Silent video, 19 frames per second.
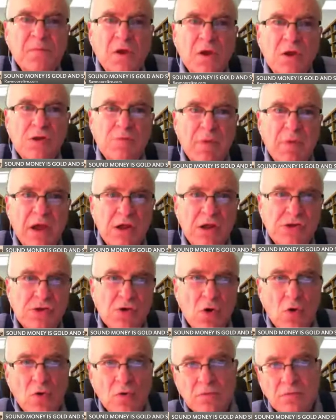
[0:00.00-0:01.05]
It's based
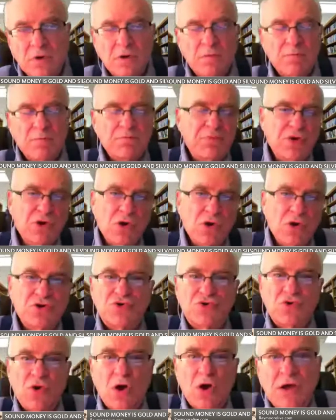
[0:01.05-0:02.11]
on pure
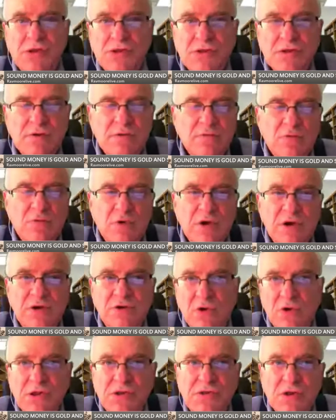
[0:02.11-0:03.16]
trust. We
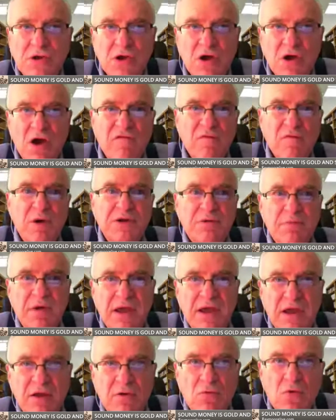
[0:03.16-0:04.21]
trust the government to
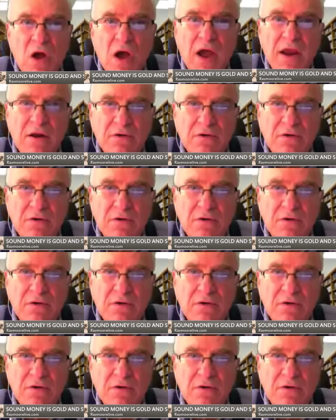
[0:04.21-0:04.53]
make it right or